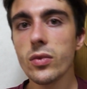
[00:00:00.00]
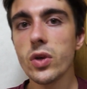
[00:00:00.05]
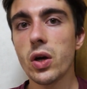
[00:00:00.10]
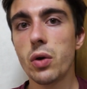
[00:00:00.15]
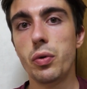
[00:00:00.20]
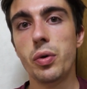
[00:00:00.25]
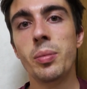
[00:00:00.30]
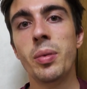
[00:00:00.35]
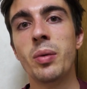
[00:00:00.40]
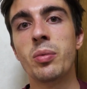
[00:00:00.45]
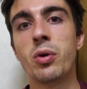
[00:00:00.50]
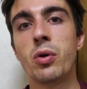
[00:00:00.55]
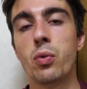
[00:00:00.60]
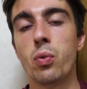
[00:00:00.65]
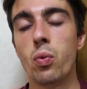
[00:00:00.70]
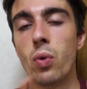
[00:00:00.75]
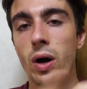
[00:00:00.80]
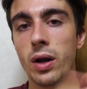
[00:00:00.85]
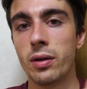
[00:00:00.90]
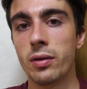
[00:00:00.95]
remember,
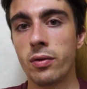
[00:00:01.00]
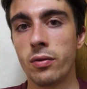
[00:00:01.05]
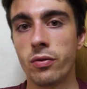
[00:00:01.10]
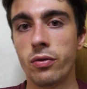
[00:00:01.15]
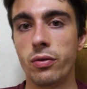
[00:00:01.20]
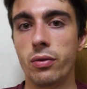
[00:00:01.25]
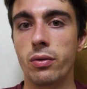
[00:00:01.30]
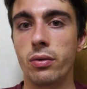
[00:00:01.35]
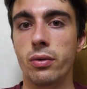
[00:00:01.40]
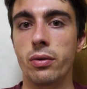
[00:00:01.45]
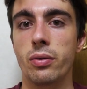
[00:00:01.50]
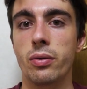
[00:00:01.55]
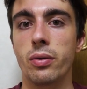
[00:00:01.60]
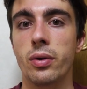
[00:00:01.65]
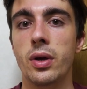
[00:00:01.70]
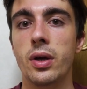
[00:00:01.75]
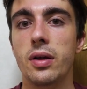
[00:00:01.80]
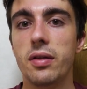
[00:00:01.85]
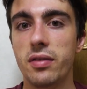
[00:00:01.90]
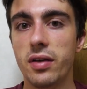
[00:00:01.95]
one,
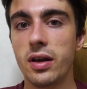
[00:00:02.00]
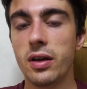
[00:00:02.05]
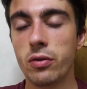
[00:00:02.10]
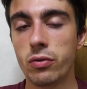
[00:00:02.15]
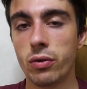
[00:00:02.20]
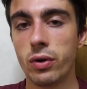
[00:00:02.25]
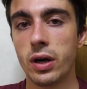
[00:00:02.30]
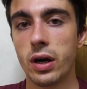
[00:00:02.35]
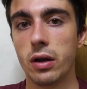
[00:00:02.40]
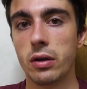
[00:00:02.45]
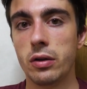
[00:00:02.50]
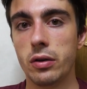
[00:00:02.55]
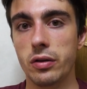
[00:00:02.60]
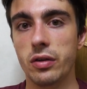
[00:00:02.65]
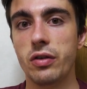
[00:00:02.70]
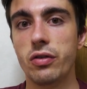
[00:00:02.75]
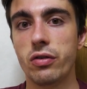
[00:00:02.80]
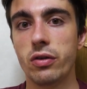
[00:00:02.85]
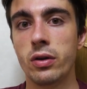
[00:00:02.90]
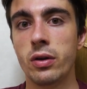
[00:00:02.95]
to take into account
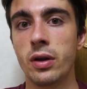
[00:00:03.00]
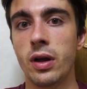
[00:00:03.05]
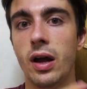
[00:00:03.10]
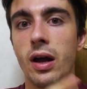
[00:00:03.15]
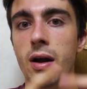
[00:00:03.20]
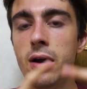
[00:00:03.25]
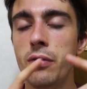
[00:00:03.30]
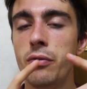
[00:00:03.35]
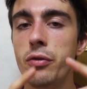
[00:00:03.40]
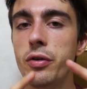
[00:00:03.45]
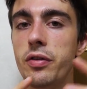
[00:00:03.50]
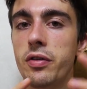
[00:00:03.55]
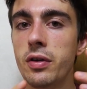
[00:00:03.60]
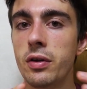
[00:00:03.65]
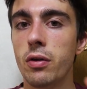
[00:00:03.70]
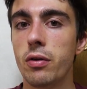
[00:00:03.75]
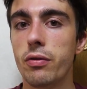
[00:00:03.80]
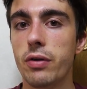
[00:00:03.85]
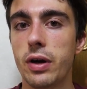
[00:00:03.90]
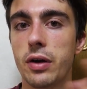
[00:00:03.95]
condition. Every
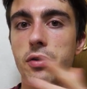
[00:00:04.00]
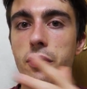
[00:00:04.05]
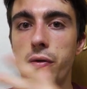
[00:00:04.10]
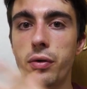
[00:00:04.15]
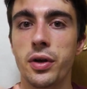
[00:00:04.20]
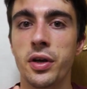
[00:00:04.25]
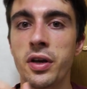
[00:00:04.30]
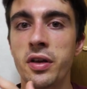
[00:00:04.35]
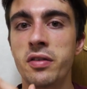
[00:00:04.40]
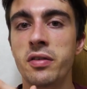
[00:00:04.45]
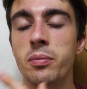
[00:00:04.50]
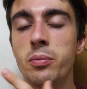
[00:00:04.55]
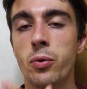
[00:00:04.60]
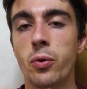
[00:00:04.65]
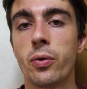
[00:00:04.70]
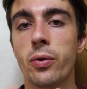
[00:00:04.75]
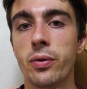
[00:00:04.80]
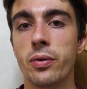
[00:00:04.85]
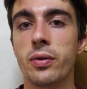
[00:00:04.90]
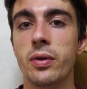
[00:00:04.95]
single factor is
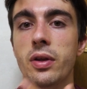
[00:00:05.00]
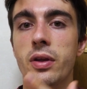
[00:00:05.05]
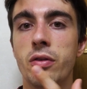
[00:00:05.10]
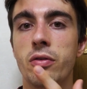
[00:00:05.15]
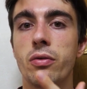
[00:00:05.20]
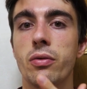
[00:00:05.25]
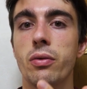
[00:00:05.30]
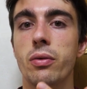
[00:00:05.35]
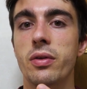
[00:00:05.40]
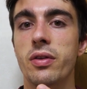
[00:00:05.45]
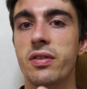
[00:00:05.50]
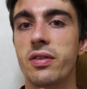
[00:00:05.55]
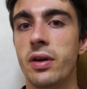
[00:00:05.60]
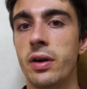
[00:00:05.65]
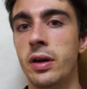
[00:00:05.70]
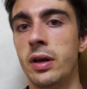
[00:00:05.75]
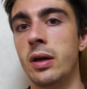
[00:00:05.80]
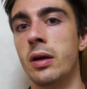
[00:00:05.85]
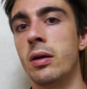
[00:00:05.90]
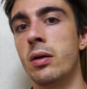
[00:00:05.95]
important into
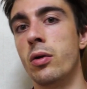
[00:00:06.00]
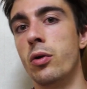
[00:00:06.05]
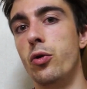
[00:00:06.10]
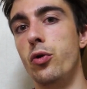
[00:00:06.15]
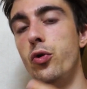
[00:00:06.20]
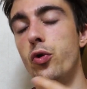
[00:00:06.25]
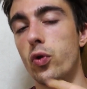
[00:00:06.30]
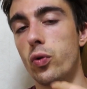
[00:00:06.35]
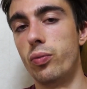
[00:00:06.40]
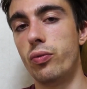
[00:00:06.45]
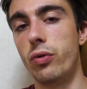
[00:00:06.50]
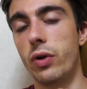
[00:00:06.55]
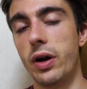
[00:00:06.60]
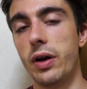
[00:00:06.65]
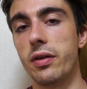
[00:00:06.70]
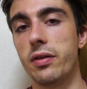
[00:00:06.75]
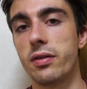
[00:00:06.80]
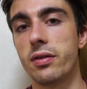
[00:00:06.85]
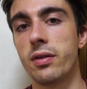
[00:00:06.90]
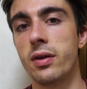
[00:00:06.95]
deciding your
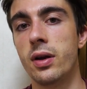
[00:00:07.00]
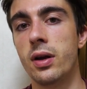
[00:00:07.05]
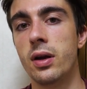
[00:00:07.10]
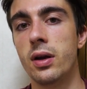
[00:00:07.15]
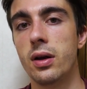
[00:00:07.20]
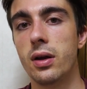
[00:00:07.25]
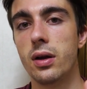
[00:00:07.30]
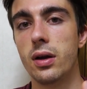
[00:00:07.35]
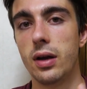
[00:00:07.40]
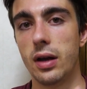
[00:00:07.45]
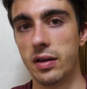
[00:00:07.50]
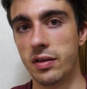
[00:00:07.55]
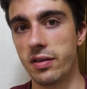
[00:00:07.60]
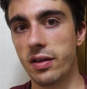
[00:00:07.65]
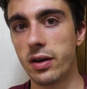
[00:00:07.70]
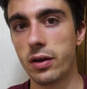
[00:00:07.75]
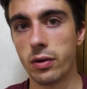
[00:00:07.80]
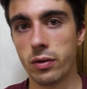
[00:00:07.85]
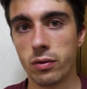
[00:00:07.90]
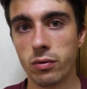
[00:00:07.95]
price. And
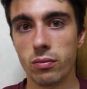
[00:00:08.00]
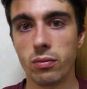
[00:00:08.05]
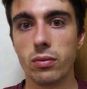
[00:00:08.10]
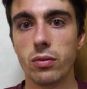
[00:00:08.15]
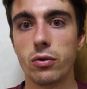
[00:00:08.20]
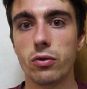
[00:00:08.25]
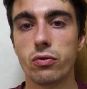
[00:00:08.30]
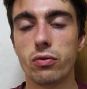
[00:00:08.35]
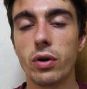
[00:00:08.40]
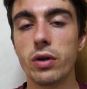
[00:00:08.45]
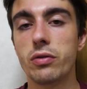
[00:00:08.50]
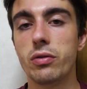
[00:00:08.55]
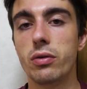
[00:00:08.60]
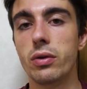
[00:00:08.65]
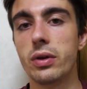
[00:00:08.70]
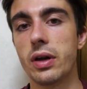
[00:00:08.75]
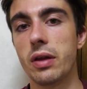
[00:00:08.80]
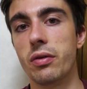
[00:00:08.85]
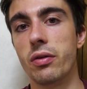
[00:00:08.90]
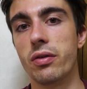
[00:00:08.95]
second, try to
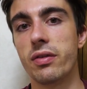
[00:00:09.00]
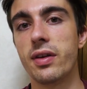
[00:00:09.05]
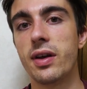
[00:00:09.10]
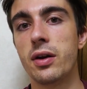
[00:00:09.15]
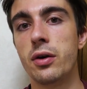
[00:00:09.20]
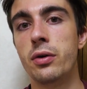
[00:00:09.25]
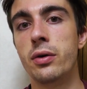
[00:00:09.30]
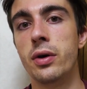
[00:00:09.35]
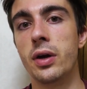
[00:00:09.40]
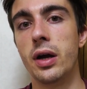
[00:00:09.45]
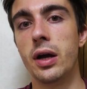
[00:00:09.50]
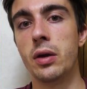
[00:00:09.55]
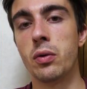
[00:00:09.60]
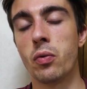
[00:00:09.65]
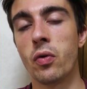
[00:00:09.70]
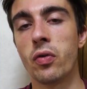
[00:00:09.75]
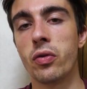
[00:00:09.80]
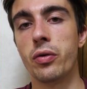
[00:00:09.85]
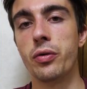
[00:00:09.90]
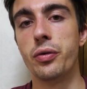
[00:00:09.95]
look at the seller and whether